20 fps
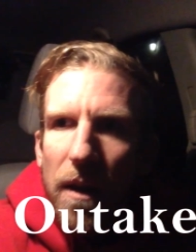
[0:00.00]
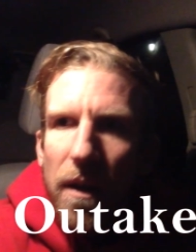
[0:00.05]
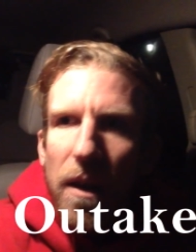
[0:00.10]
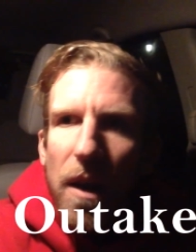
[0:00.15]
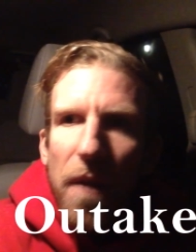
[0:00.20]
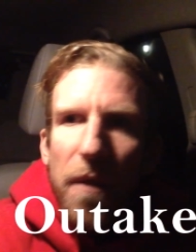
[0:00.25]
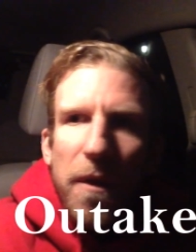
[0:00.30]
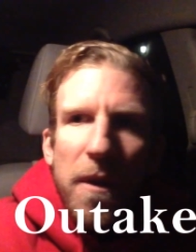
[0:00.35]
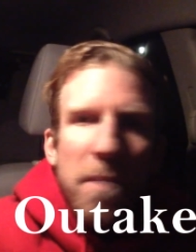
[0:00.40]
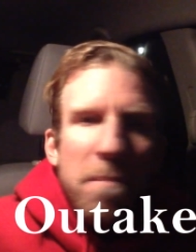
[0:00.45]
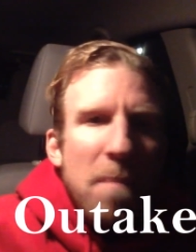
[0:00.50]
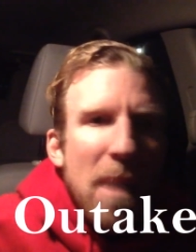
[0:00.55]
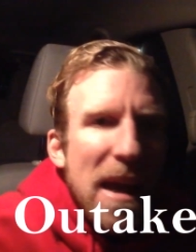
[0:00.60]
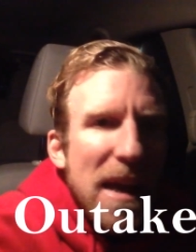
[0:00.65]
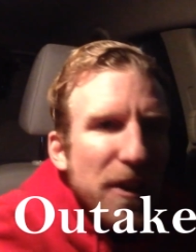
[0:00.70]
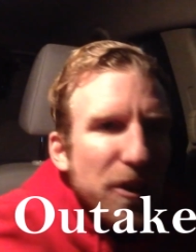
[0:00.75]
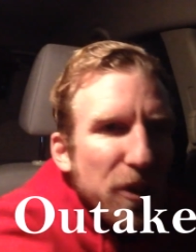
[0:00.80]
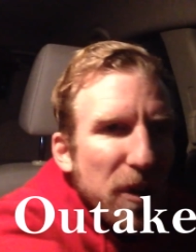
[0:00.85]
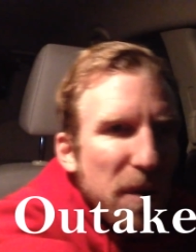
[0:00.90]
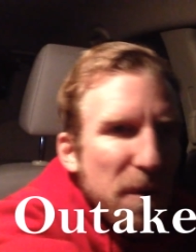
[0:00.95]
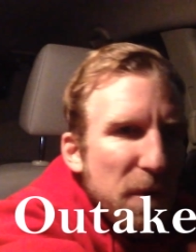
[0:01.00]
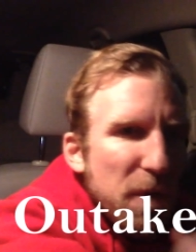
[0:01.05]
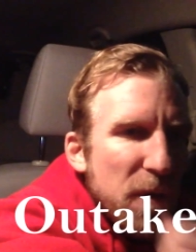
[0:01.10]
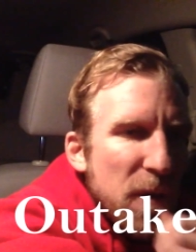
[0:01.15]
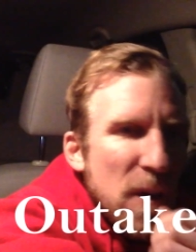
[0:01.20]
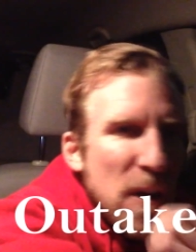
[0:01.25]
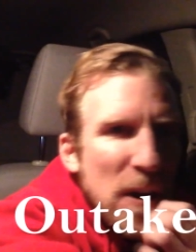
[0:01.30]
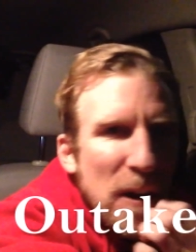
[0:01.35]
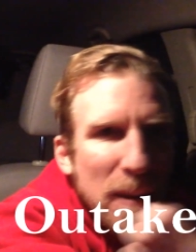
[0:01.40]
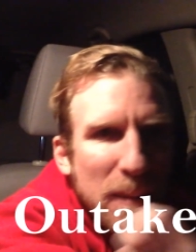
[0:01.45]
Nothing major to
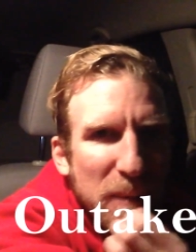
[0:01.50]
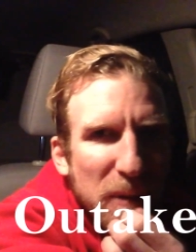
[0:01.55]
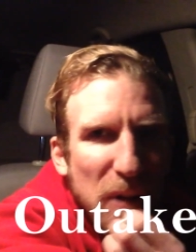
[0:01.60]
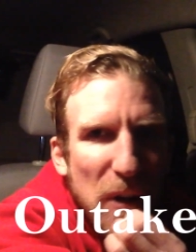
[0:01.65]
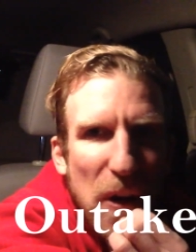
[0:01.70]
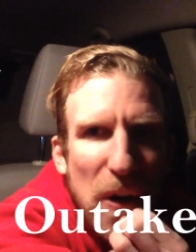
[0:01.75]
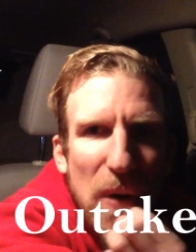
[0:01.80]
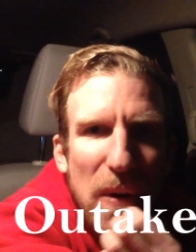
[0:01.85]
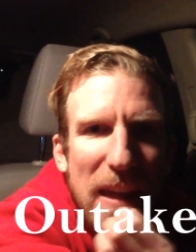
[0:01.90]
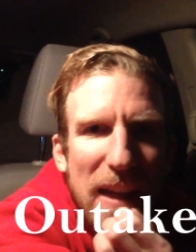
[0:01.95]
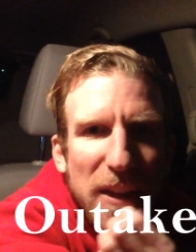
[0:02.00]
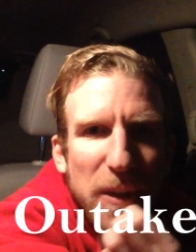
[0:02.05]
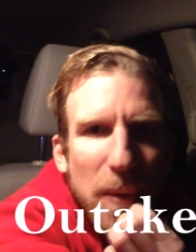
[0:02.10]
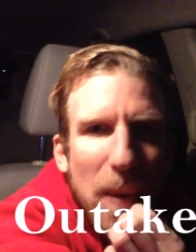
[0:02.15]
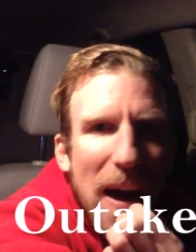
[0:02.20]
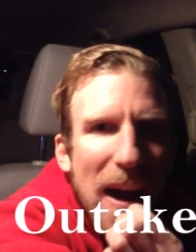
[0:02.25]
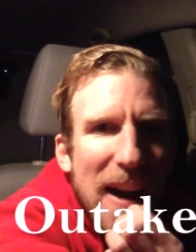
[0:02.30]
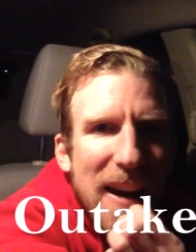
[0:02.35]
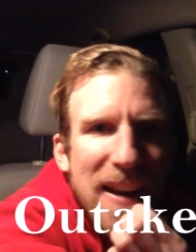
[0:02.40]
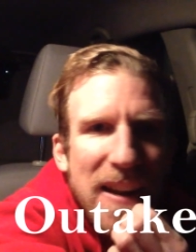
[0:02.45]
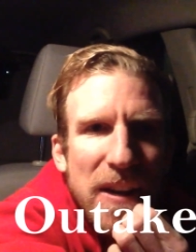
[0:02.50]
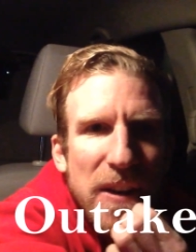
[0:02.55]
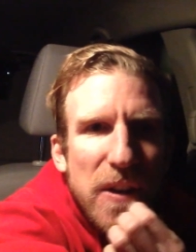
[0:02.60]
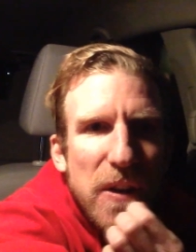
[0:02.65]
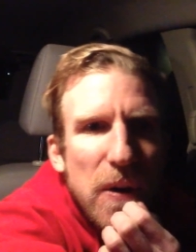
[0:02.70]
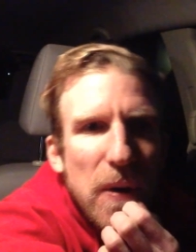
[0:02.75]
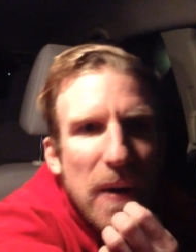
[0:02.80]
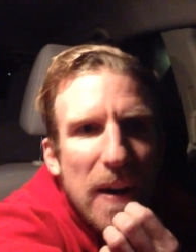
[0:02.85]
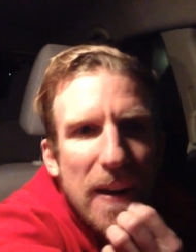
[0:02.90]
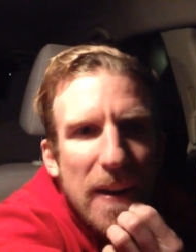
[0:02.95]
film, so that's why I didn't
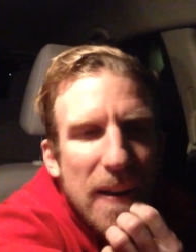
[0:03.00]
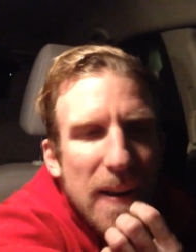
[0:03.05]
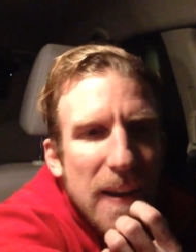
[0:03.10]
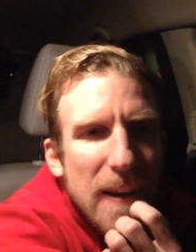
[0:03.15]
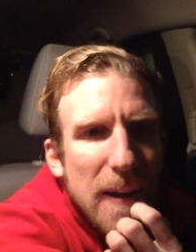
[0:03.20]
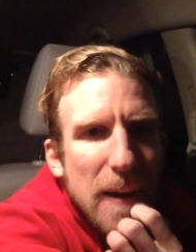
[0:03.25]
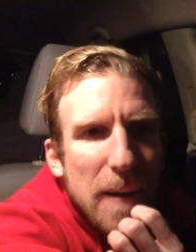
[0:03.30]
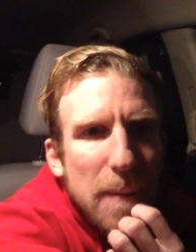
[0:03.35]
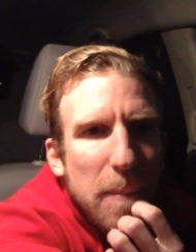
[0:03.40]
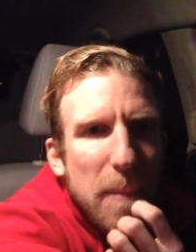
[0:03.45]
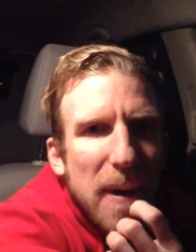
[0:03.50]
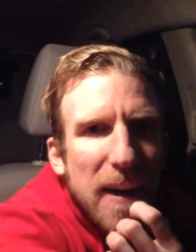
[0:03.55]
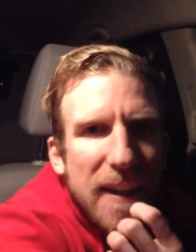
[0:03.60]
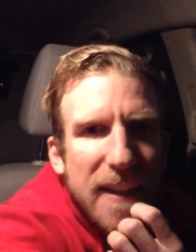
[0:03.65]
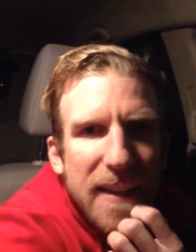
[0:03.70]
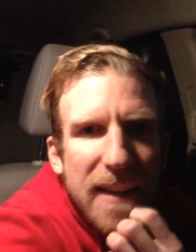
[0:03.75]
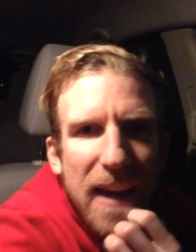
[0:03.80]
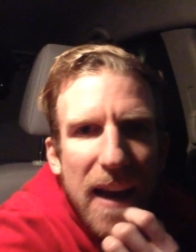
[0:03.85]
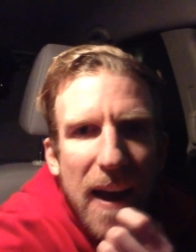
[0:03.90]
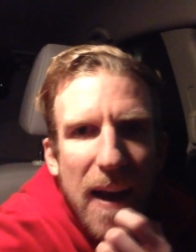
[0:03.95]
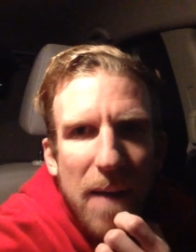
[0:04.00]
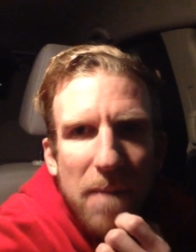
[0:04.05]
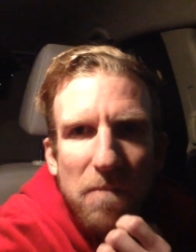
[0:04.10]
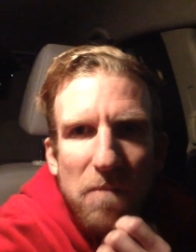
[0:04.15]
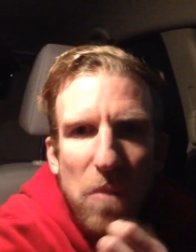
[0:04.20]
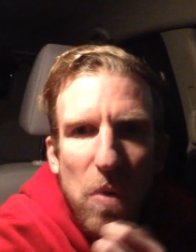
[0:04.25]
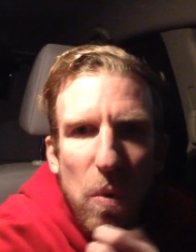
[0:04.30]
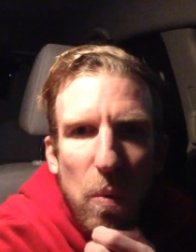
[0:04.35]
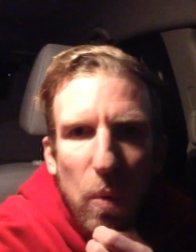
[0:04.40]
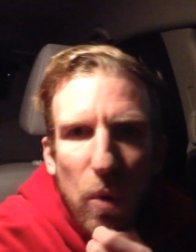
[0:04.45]
do it. But uh,
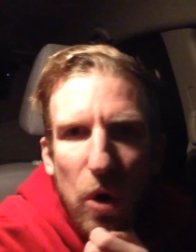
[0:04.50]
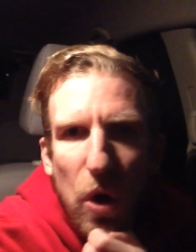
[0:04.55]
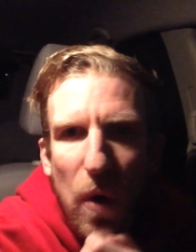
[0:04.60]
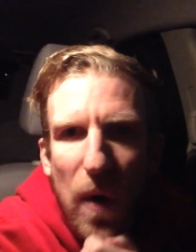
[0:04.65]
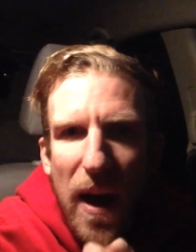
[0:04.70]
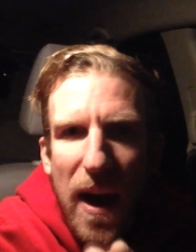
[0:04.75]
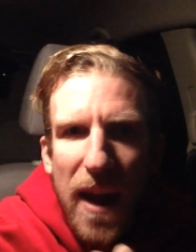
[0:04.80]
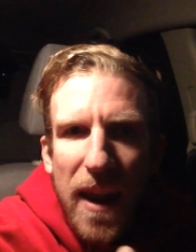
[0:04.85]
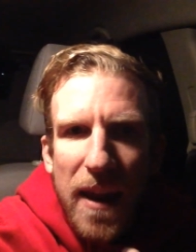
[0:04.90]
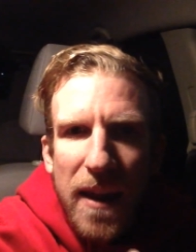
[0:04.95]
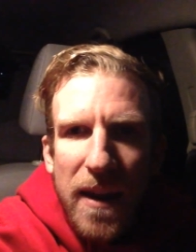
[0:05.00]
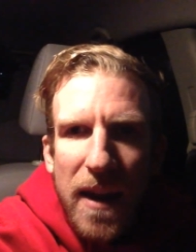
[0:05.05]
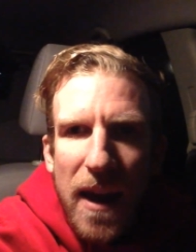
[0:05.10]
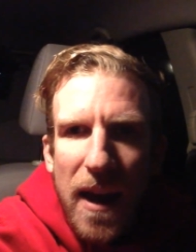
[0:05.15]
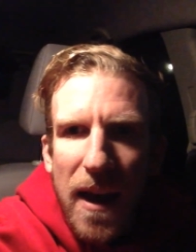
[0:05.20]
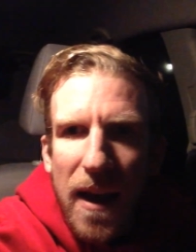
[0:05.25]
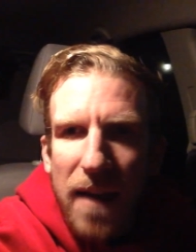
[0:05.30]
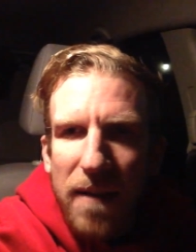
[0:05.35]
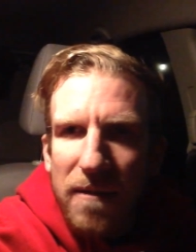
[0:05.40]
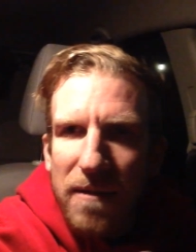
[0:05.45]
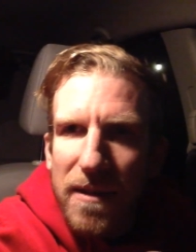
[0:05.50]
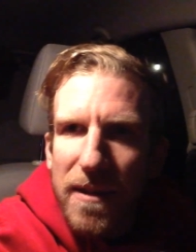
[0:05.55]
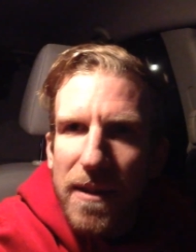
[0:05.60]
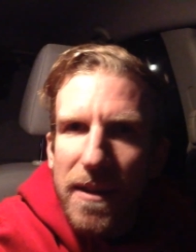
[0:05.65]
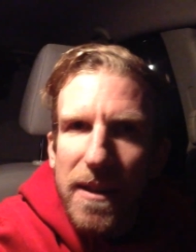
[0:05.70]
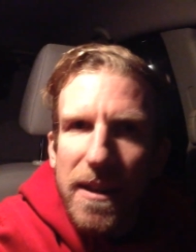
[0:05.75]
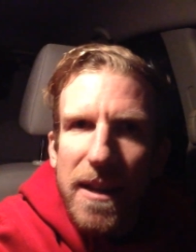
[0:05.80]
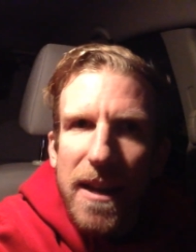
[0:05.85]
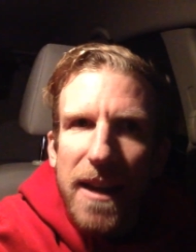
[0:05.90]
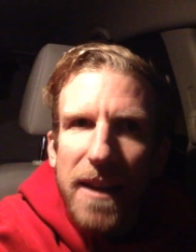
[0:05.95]
we'll go ahead and uh,
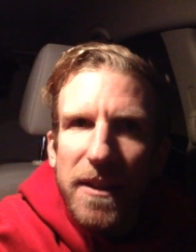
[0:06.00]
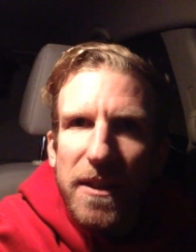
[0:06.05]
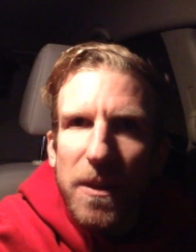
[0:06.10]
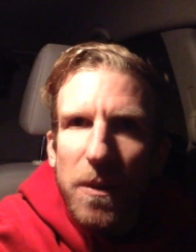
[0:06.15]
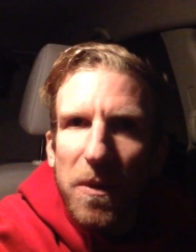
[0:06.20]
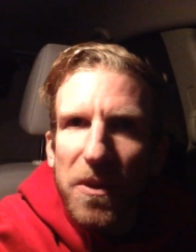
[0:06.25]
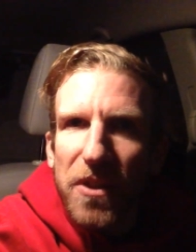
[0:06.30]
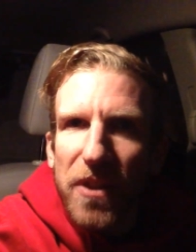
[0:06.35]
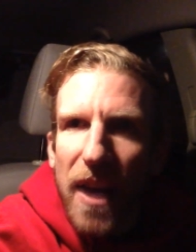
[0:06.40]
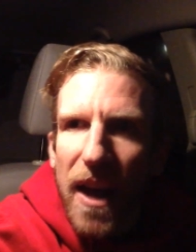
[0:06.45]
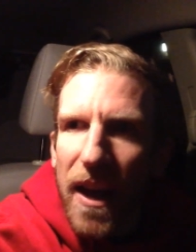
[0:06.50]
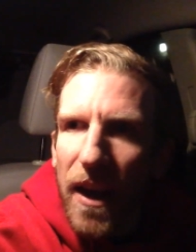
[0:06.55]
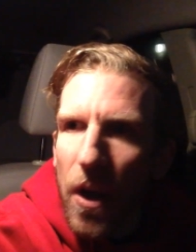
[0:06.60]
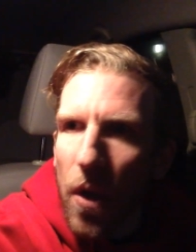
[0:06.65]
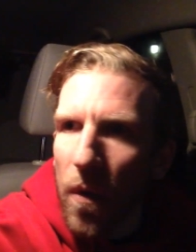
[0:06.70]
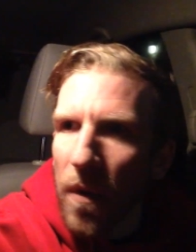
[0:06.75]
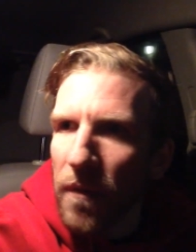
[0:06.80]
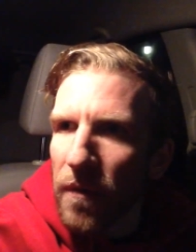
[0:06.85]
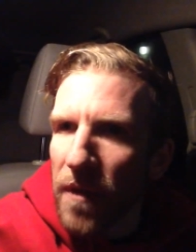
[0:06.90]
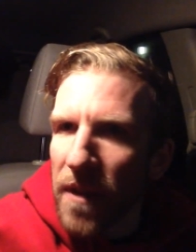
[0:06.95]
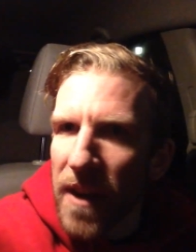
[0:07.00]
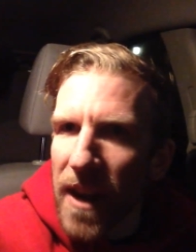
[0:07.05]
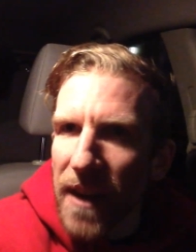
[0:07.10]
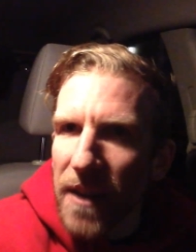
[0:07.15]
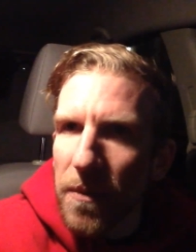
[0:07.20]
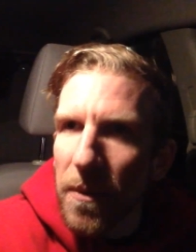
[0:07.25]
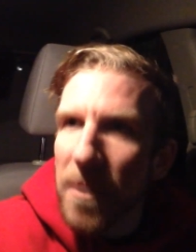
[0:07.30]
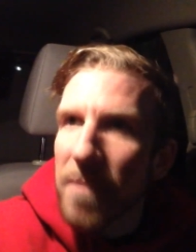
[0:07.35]
and see what's uh, going for the next